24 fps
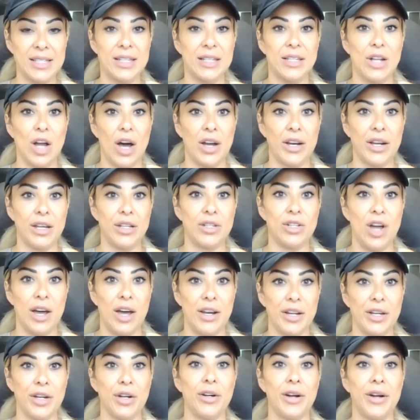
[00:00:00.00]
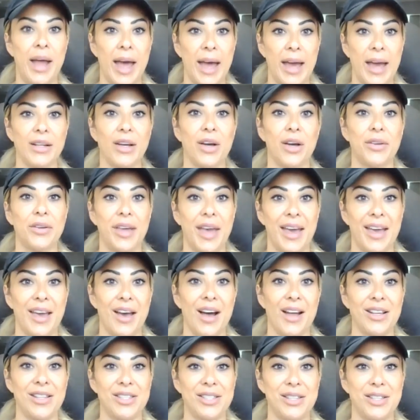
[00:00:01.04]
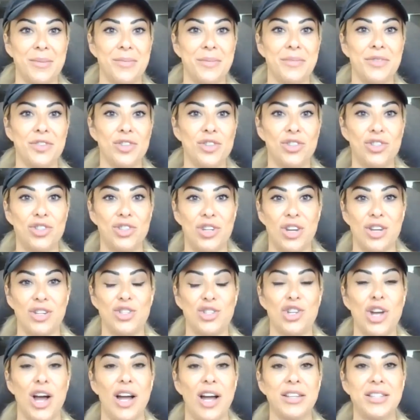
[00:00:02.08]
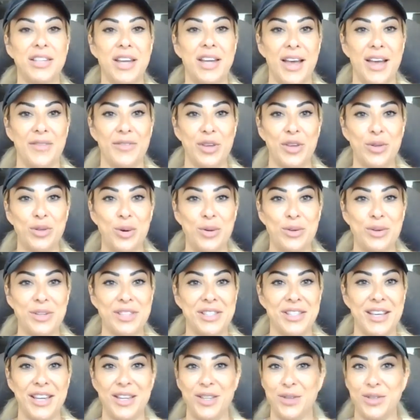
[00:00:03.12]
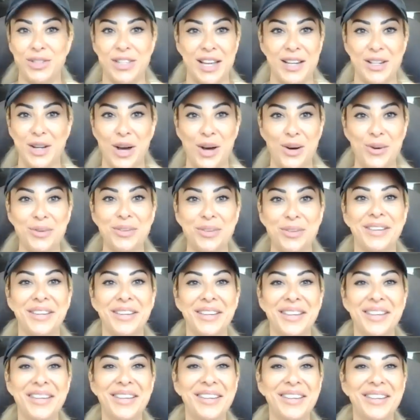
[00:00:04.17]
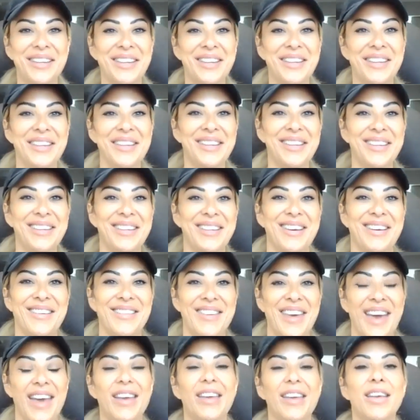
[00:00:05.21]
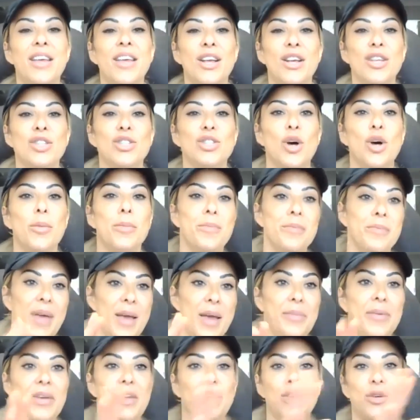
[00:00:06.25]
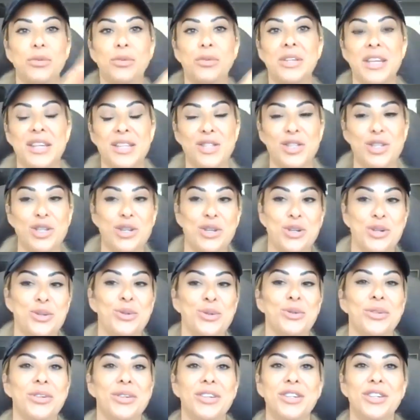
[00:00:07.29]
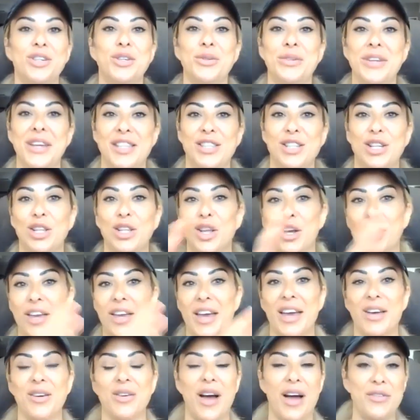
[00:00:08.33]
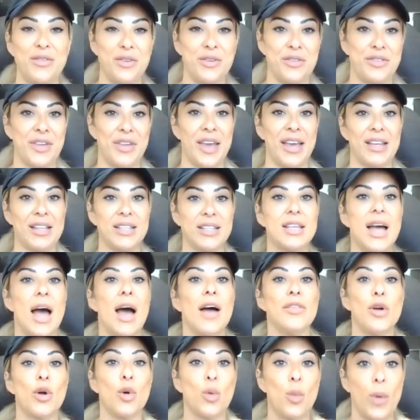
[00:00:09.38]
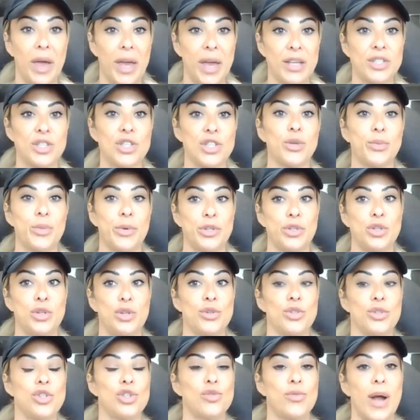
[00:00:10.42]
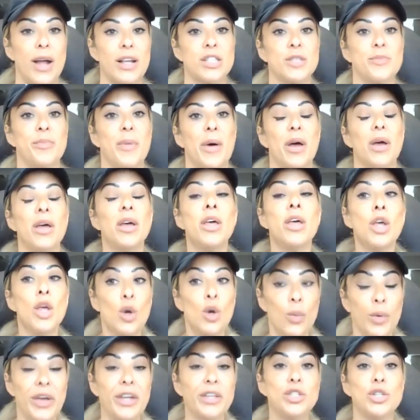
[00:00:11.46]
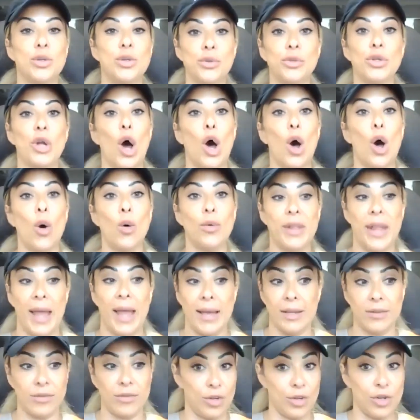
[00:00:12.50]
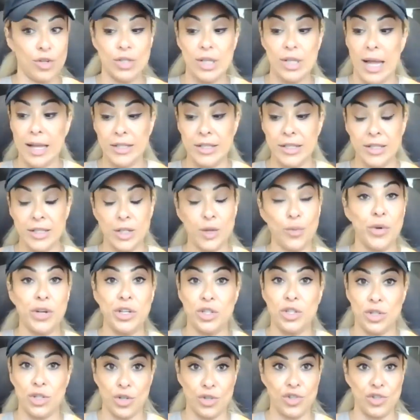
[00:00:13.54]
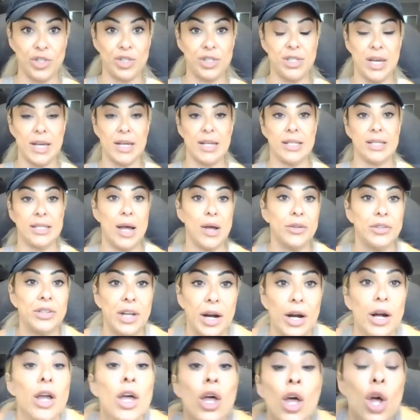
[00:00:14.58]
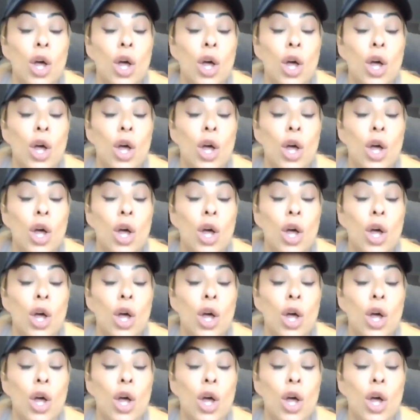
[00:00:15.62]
and nodding her head. Okay, awesome. Shanta, have you noticed it? You said no? Okay. So maybe you need to look at other things, other ways to reduce stress. But we do know, like, there's lots of research and studies out there.